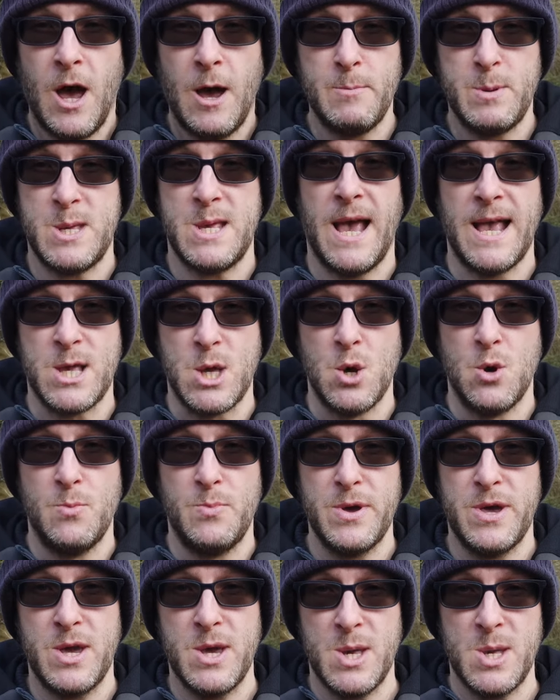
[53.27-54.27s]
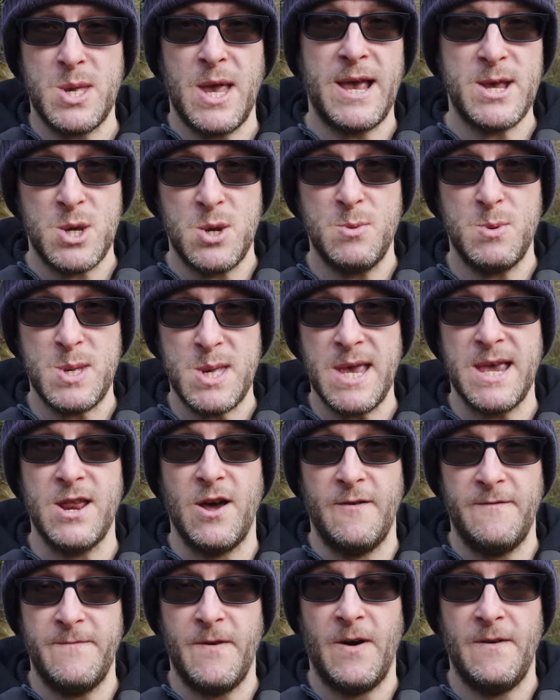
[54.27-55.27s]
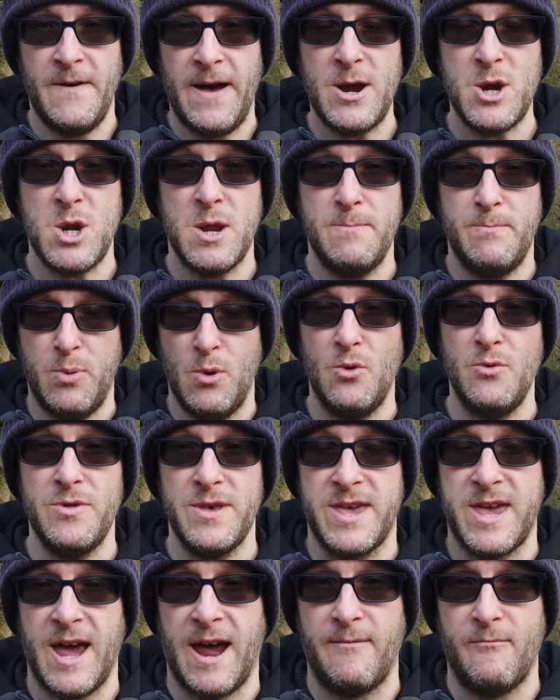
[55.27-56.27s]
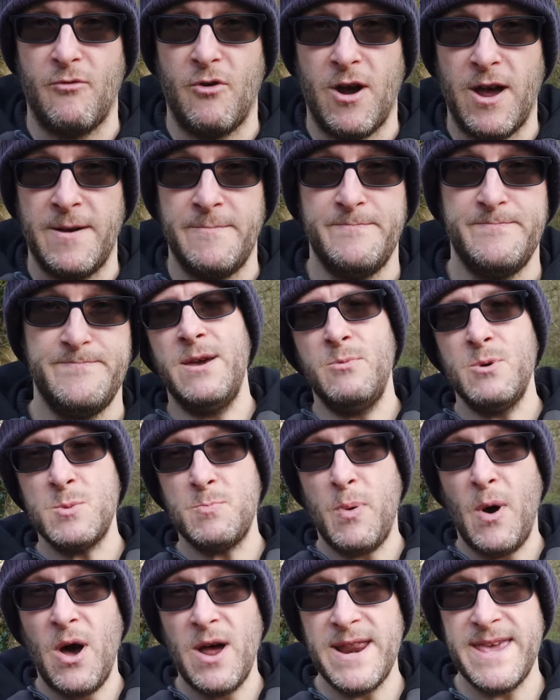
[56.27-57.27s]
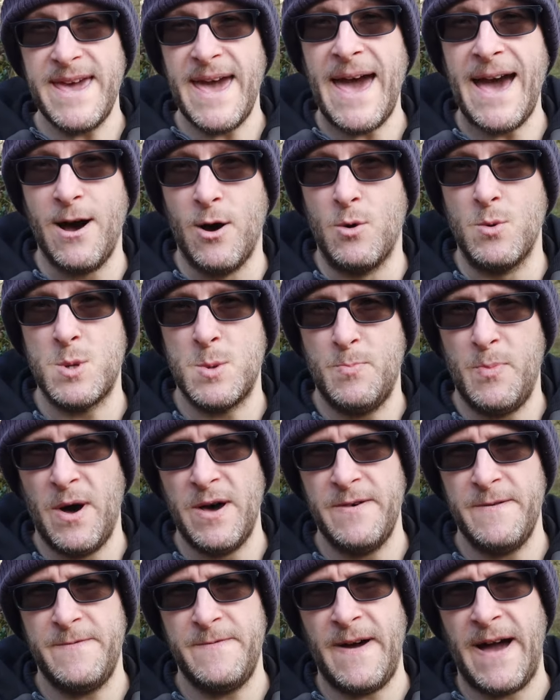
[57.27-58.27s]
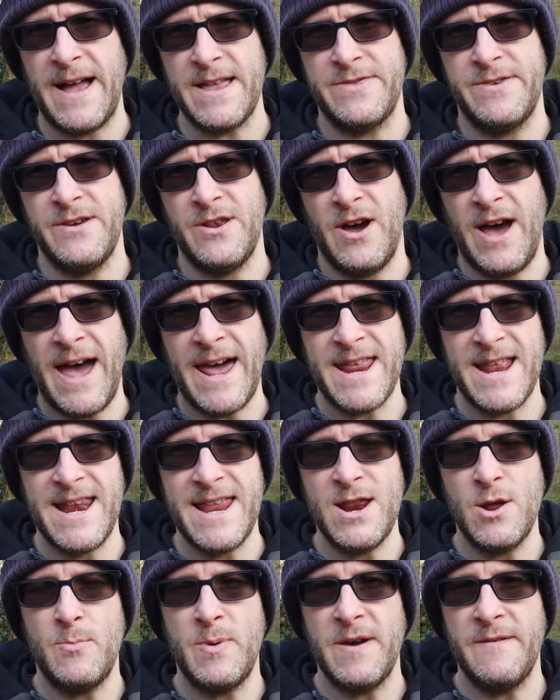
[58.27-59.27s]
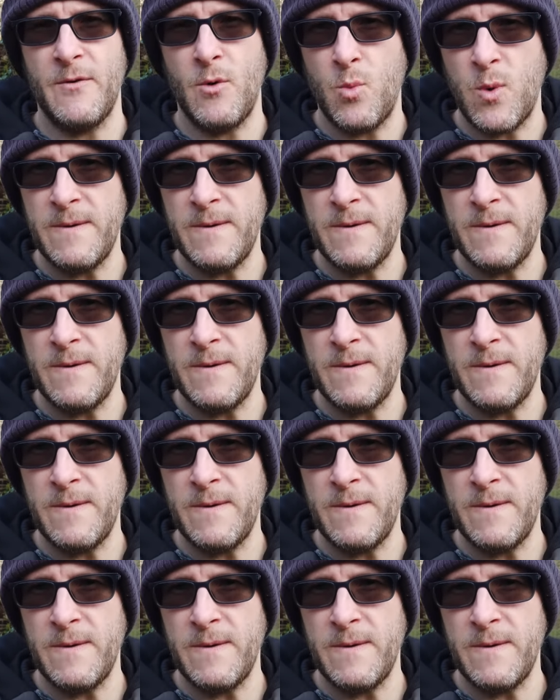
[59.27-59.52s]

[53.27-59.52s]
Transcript: I'm settled, because as you've seen, I've actually bought the camera. It was partly helped by the fact that I had a little bit of a